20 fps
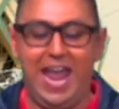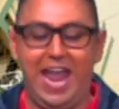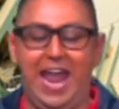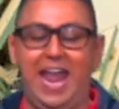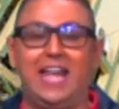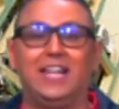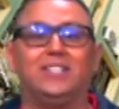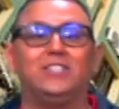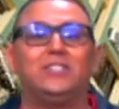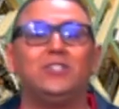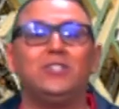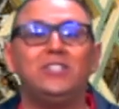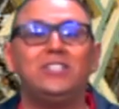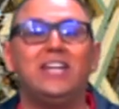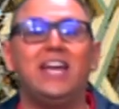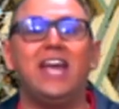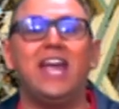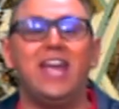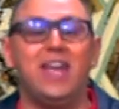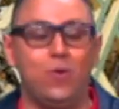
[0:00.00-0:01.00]
And
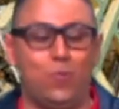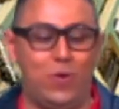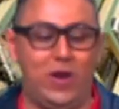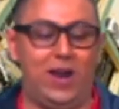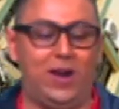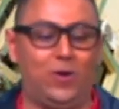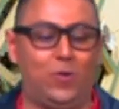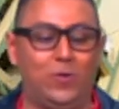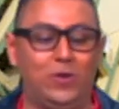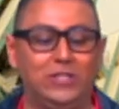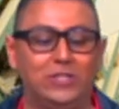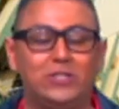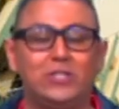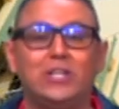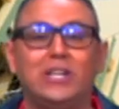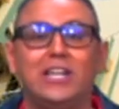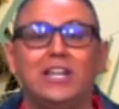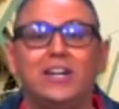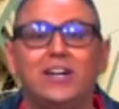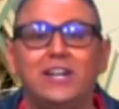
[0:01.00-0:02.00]
today we are going to
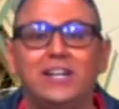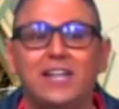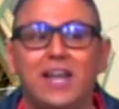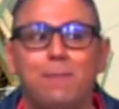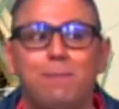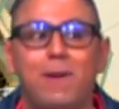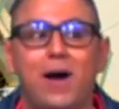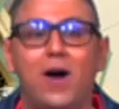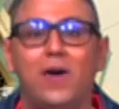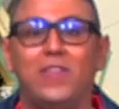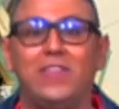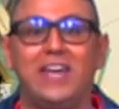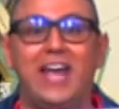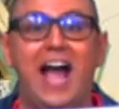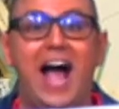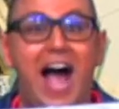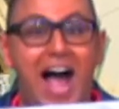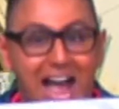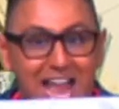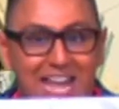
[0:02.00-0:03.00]
learn about the
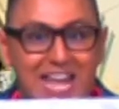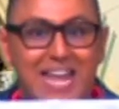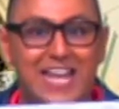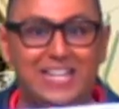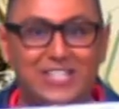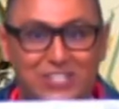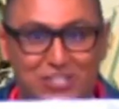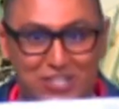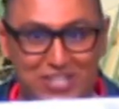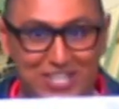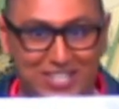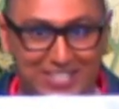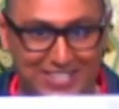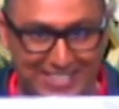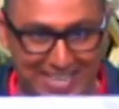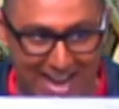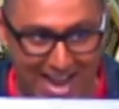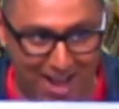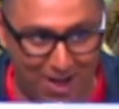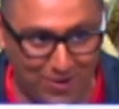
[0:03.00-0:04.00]
ing
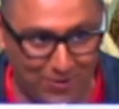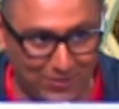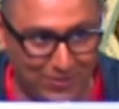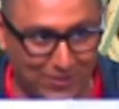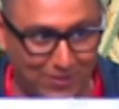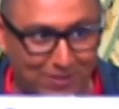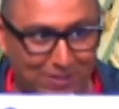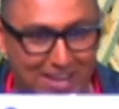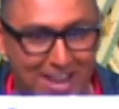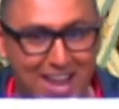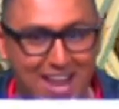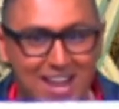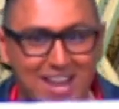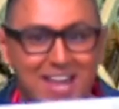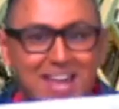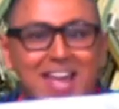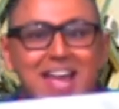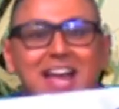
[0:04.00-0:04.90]
sound, okay?